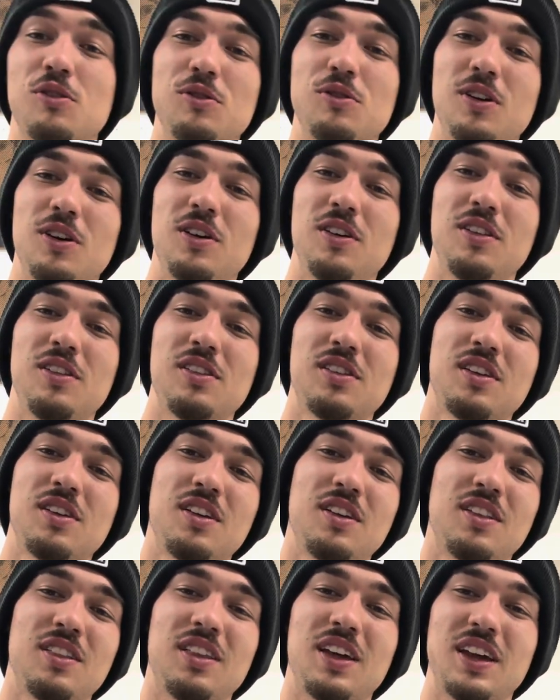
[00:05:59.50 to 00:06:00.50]
does
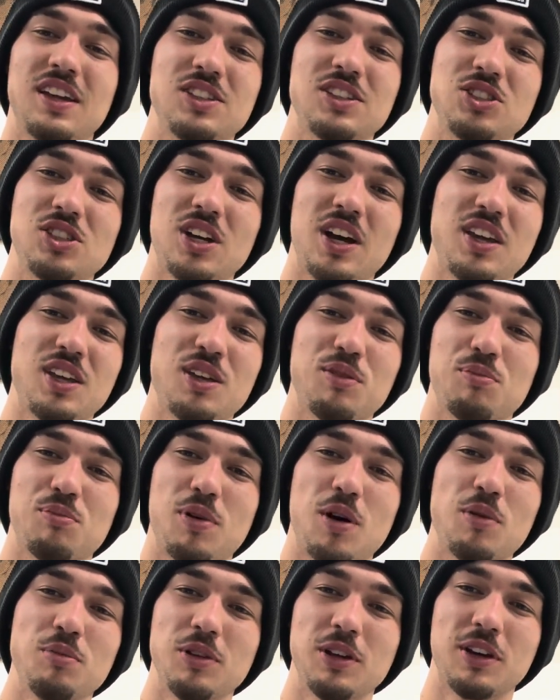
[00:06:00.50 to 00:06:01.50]
like giant
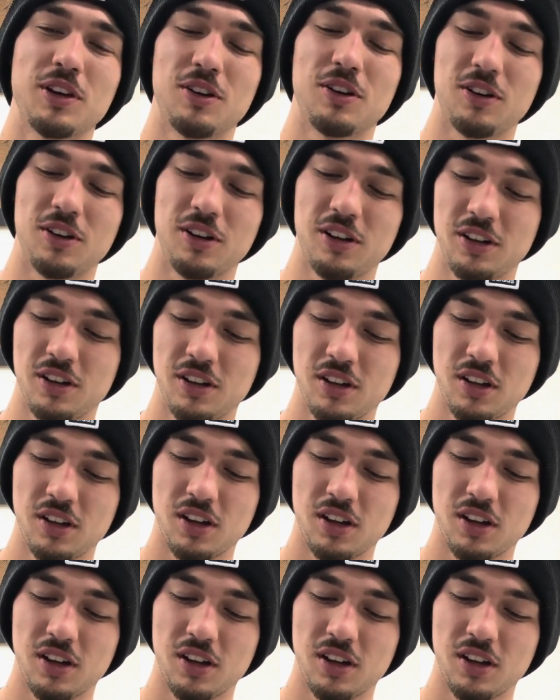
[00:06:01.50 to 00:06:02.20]
public art.